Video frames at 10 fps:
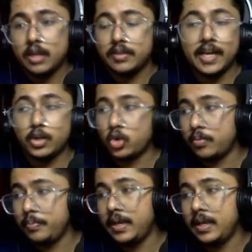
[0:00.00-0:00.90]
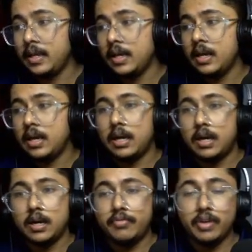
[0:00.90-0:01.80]
That could be
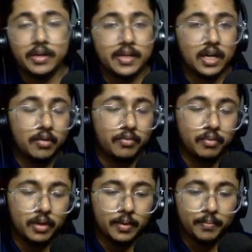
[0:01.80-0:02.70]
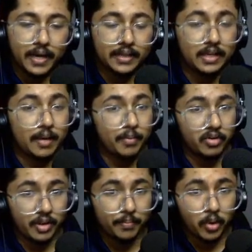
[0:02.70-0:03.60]
filtered by the number of
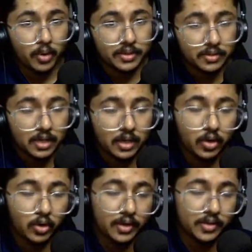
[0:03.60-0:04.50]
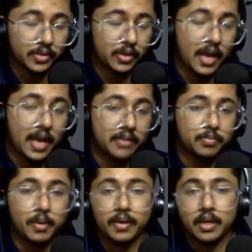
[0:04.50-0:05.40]
employees an organization has,
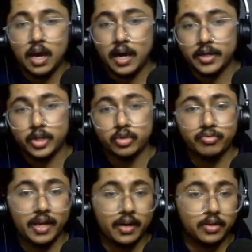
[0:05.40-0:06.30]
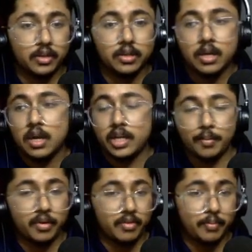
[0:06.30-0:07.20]
maybe 100 to 500
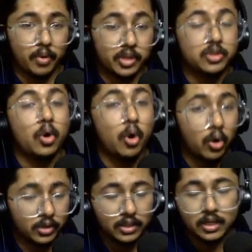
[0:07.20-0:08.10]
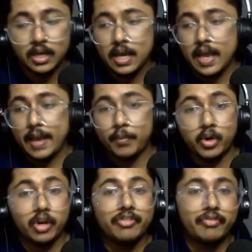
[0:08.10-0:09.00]
number of employees, or the
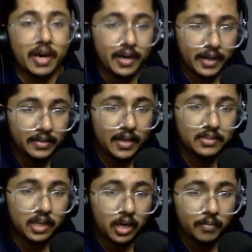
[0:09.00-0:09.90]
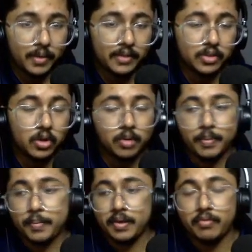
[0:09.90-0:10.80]
amount of funding that startup has got,
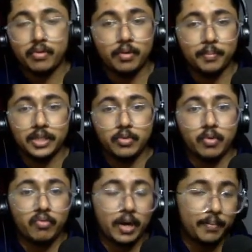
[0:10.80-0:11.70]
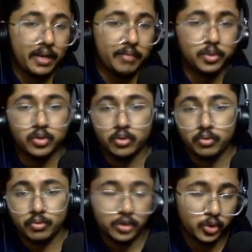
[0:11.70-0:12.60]
maybe between 1 million
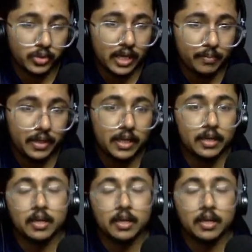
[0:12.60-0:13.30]
to 10 million,